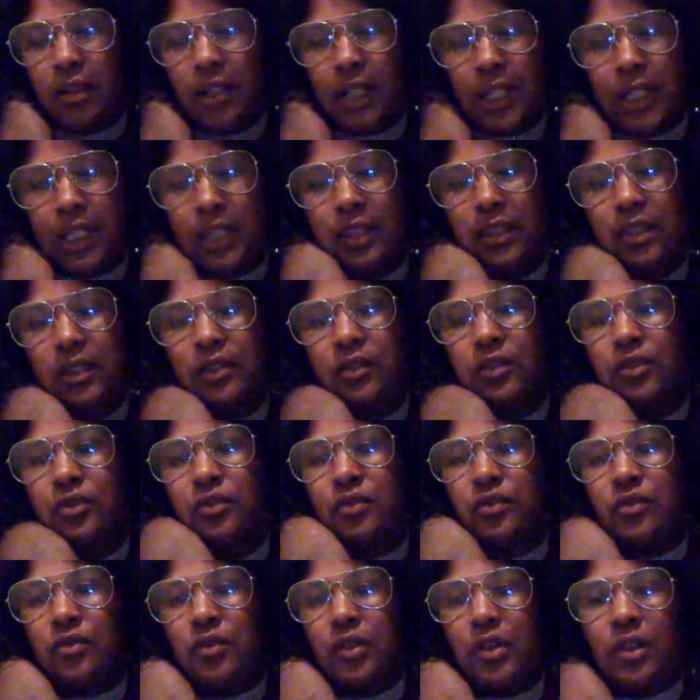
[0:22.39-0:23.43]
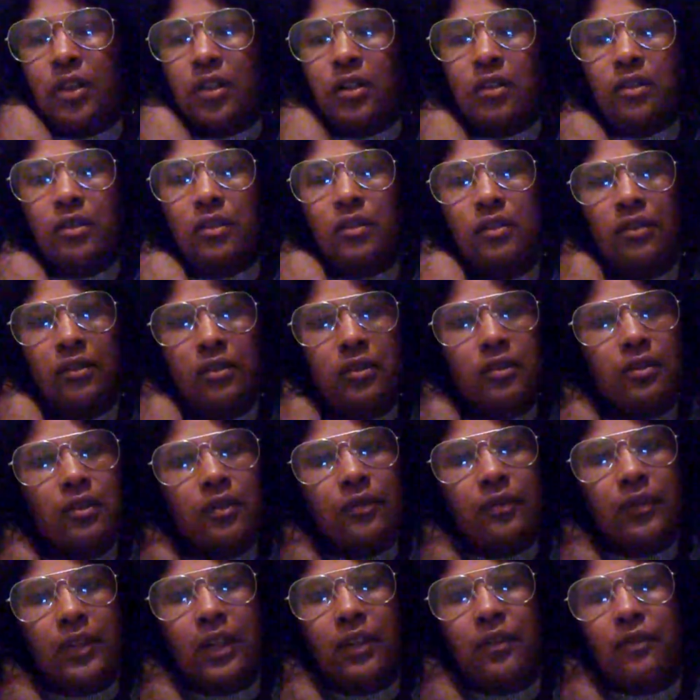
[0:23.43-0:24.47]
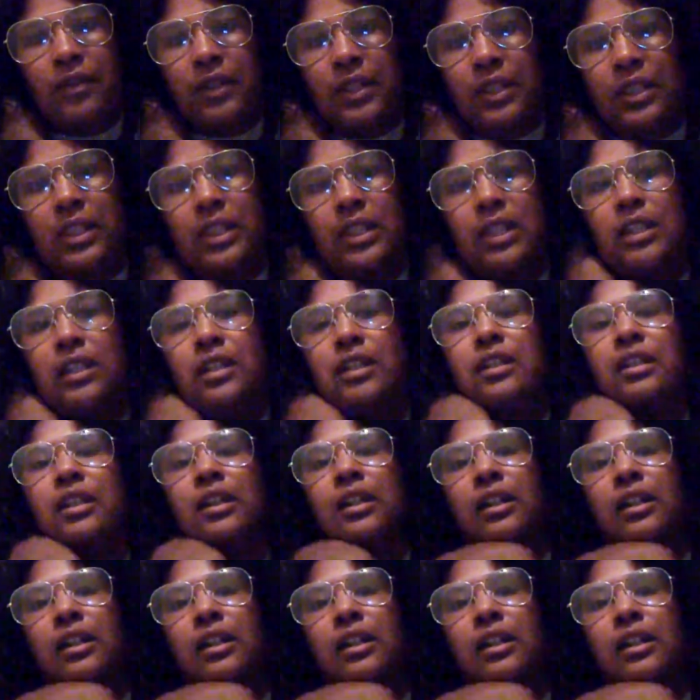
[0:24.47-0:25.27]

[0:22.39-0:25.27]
the struggles of everything,